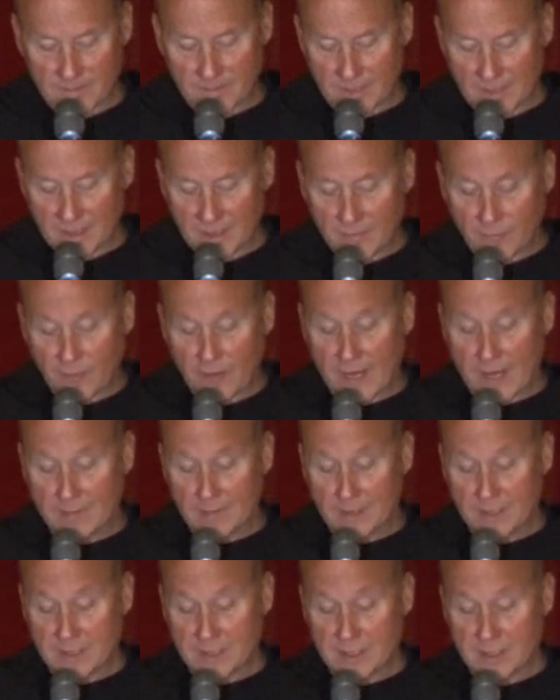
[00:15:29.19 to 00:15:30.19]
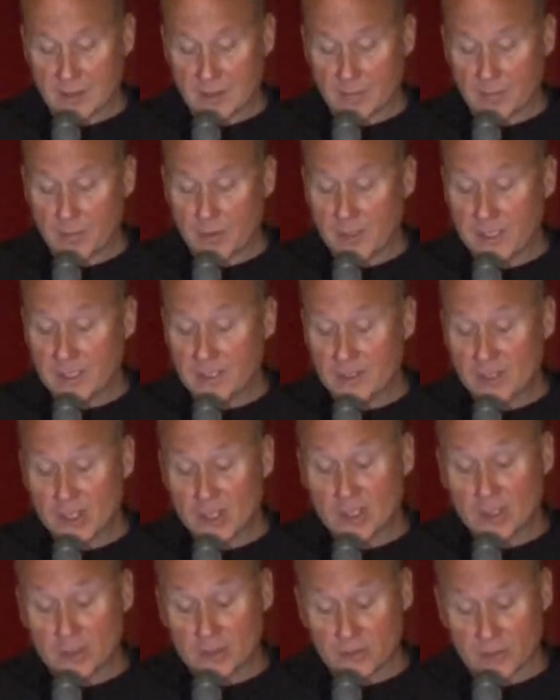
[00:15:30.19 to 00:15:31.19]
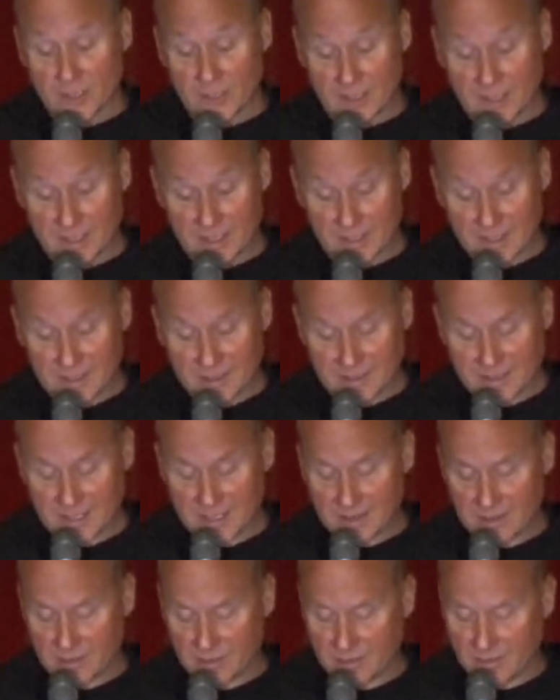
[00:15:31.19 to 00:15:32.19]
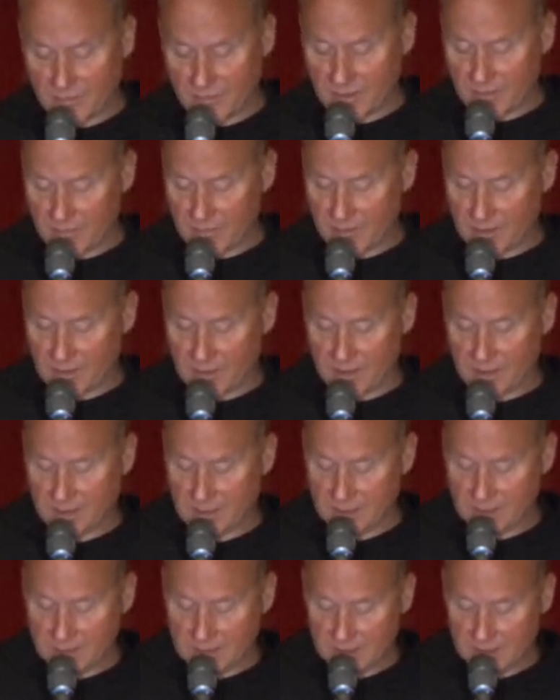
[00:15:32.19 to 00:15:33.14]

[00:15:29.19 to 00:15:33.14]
in the families that are putting children in the center of everything,